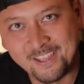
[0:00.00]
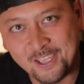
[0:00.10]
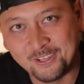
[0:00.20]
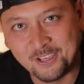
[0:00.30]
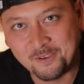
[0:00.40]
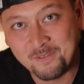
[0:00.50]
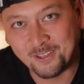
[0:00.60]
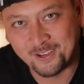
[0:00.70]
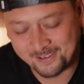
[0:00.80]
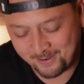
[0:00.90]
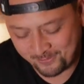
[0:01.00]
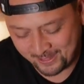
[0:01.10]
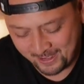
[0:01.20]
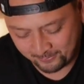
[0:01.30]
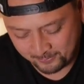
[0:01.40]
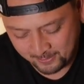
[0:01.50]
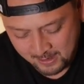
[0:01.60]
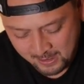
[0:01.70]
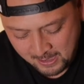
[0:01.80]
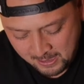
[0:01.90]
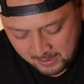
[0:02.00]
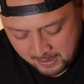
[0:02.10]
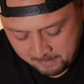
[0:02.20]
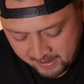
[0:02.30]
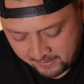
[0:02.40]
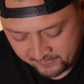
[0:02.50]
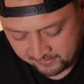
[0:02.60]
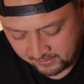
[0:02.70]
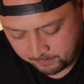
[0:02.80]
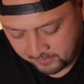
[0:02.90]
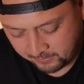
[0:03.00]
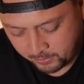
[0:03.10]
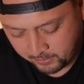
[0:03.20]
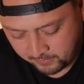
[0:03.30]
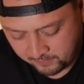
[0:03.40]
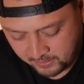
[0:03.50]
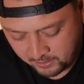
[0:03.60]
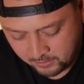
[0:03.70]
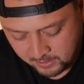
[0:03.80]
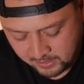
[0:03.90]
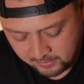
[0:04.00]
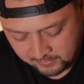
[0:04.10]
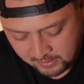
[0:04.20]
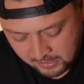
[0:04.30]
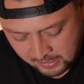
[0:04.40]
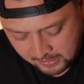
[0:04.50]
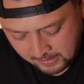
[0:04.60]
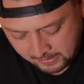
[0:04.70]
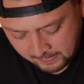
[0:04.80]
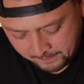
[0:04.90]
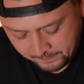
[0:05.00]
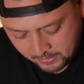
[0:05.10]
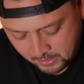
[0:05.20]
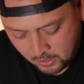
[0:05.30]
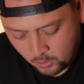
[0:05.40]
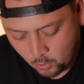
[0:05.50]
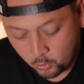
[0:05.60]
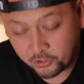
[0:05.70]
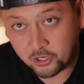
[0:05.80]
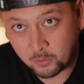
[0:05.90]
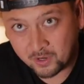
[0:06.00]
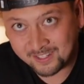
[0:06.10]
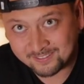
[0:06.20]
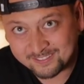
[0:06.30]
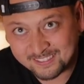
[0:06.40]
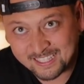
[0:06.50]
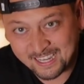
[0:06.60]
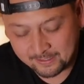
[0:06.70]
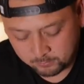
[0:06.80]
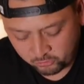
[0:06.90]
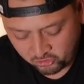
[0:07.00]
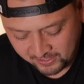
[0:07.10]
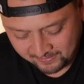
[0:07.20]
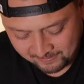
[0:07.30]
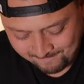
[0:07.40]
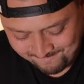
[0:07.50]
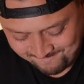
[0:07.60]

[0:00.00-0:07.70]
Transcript: It took me a long time for the last one. I might have to skip this part in the video, guys. Or you know what? I got some tricks.